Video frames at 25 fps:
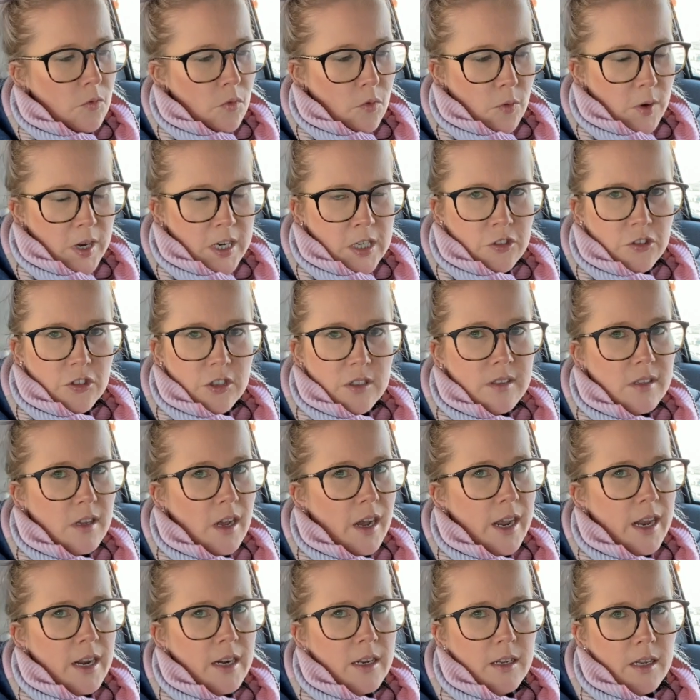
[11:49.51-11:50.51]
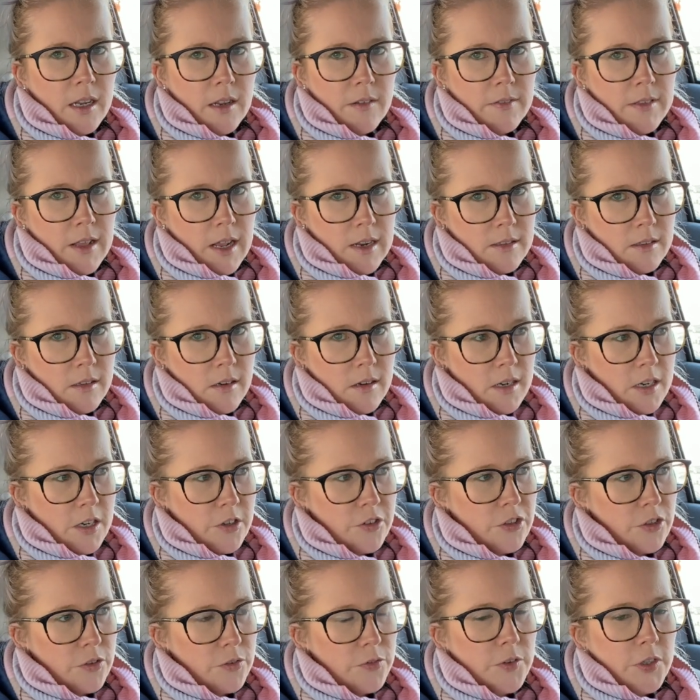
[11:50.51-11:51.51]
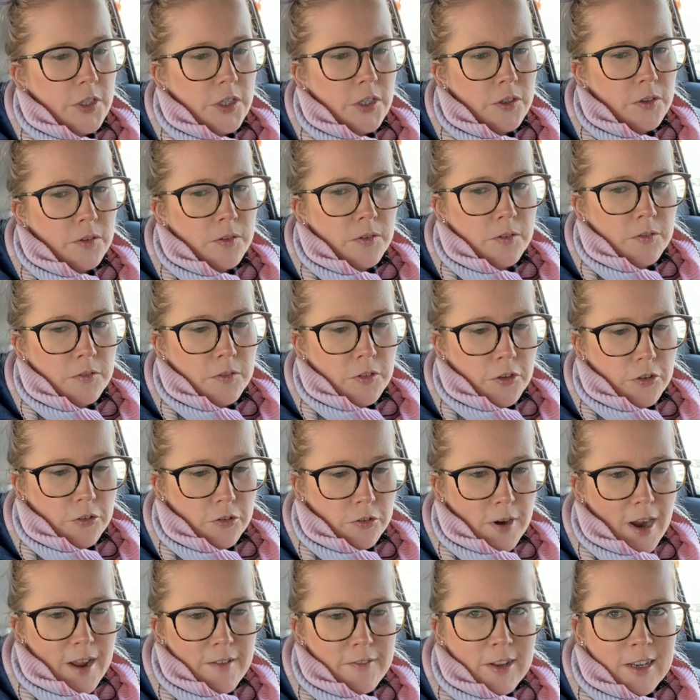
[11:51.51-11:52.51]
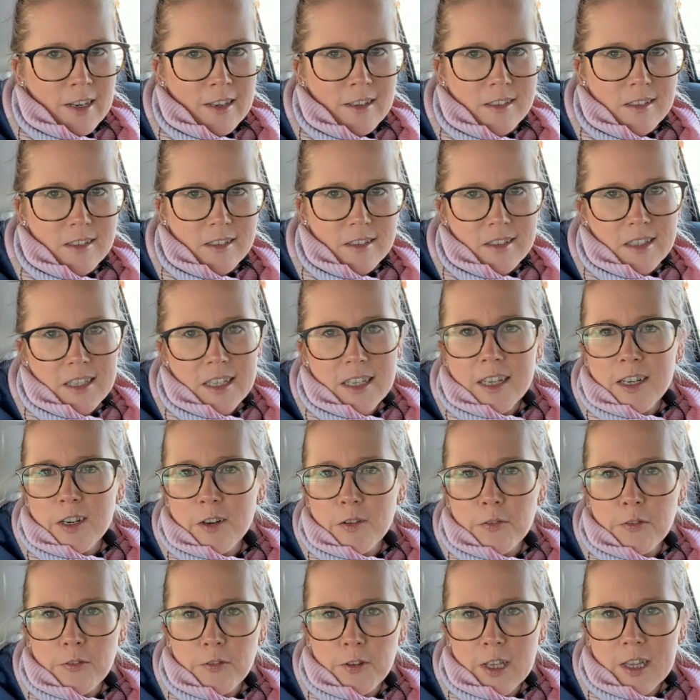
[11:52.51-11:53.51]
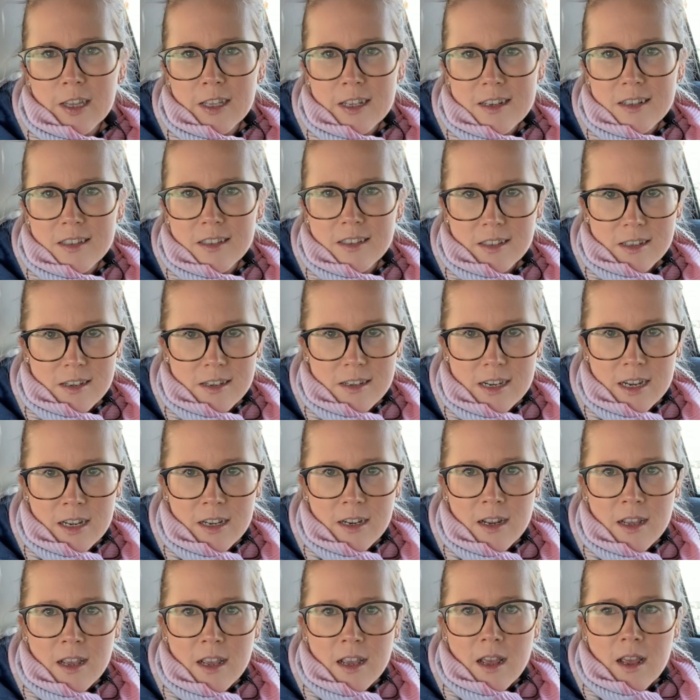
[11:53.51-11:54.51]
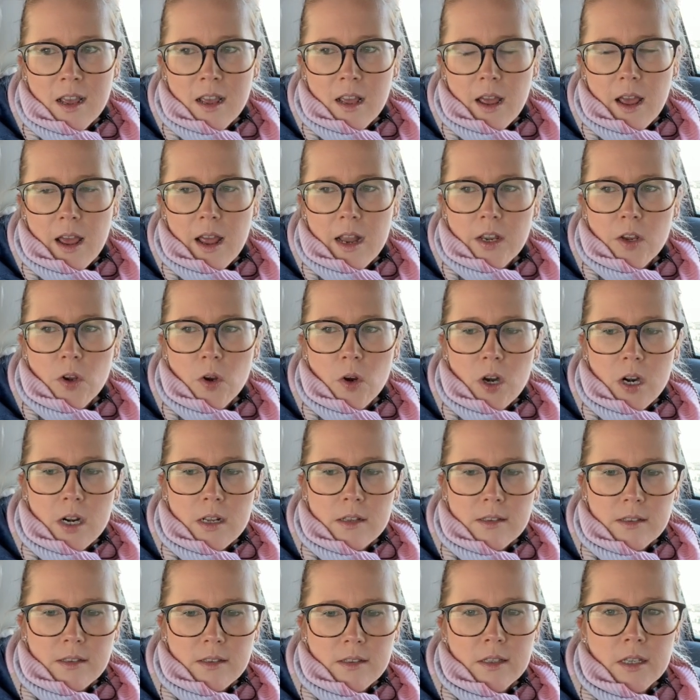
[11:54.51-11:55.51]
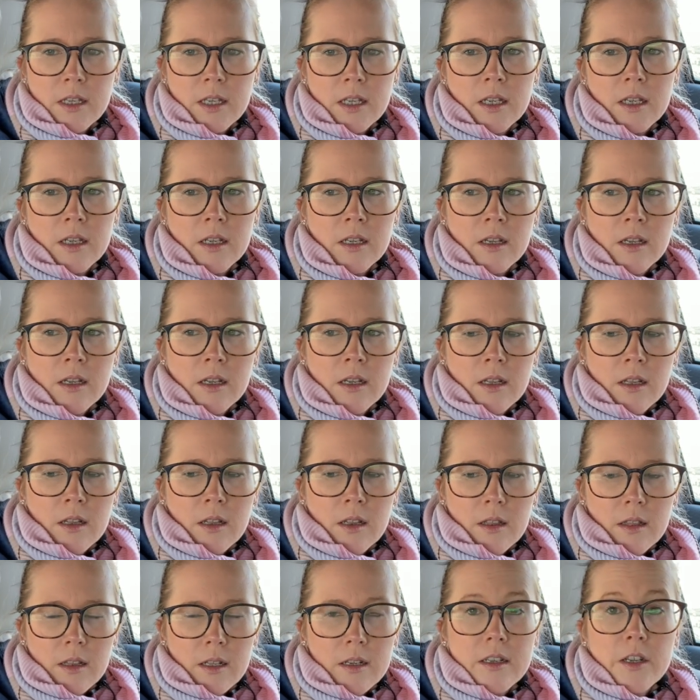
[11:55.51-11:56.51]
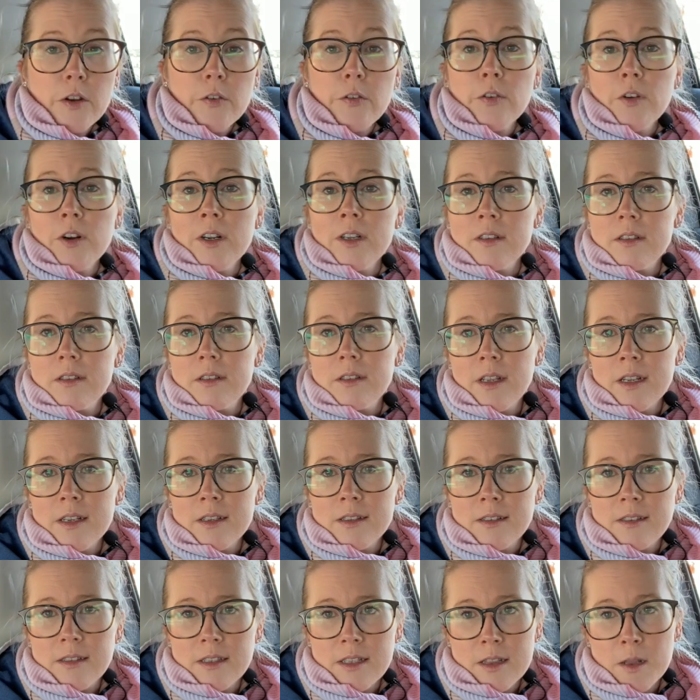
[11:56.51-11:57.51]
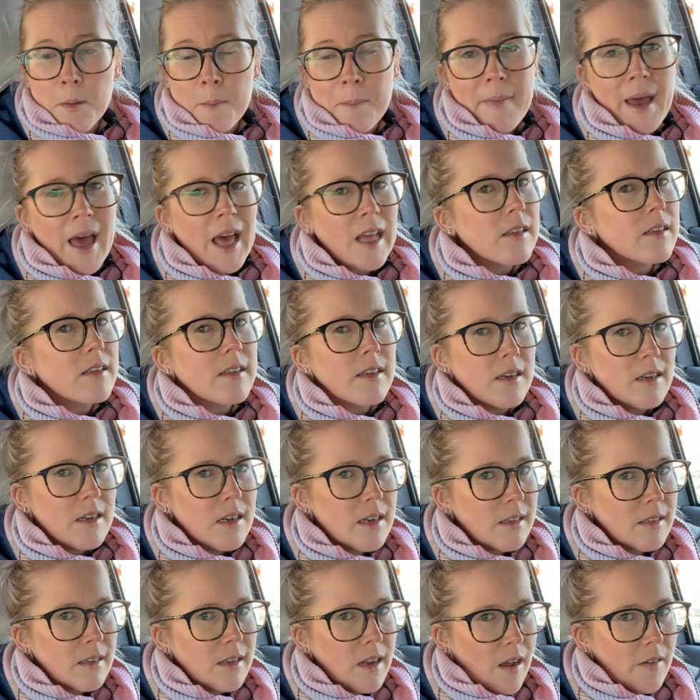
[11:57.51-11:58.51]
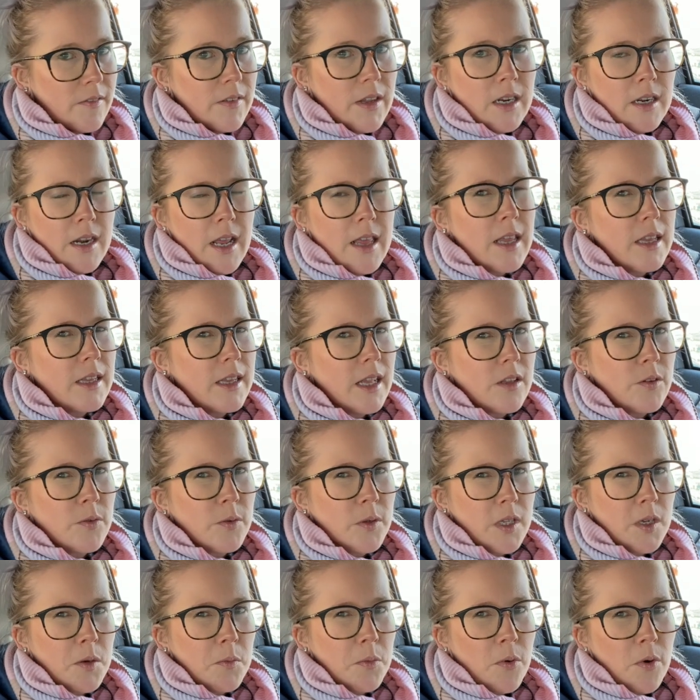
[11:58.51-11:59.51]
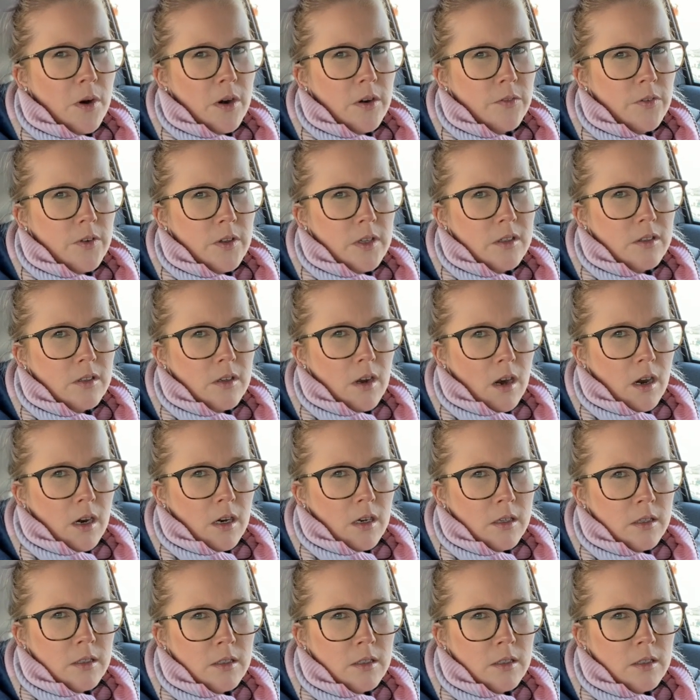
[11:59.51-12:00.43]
Range aside, if that's not an issue for you, drive it, see it, feel it, sit in it, and you're going to see the difference and see the Mazda-ness of it. And I think that's really important for this car.